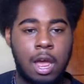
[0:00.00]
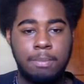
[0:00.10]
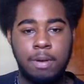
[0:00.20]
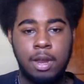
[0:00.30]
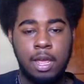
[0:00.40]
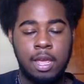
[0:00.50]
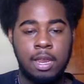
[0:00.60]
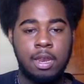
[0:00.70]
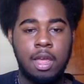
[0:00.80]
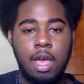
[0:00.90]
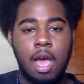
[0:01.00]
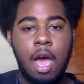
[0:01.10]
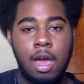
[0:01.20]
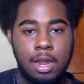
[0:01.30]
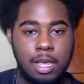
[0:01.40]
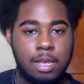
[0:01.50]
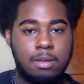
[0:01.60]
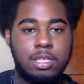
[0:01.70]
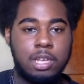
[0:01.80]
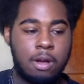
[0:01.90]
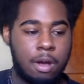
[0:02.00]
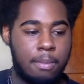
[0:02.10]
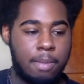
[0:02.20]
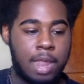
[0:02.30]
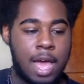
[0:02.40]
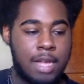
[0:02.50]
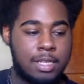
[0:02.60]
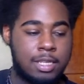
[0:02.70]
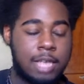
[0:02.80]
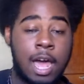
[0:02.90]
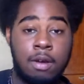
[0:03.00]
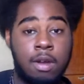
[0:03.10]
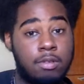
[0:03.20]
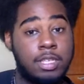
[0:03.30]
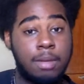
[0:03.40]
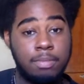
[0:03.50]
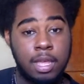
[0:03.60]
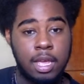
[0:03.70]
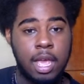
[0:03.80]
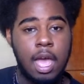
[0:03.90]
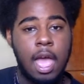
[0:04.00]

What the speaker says: I'd put it in honey, syrup, molasses, I don't know, something.